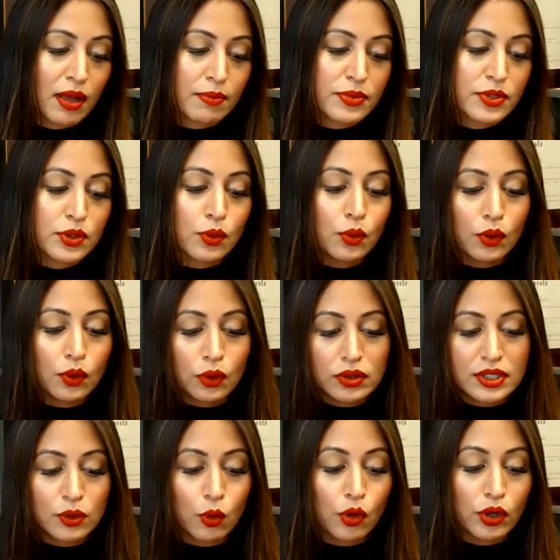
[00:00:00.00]
schools
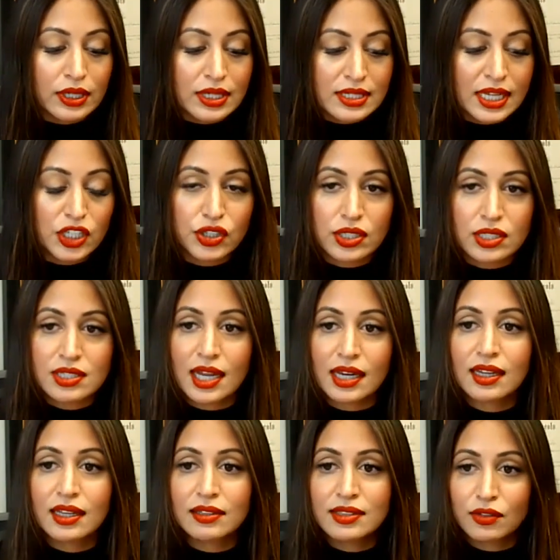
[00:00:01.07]
and organizations that
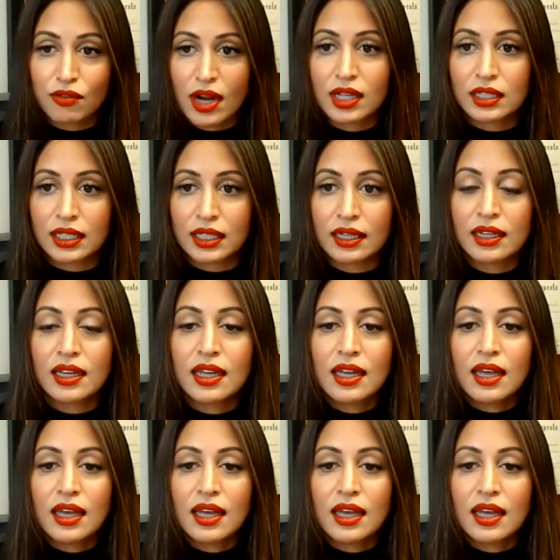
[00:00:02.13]
can directly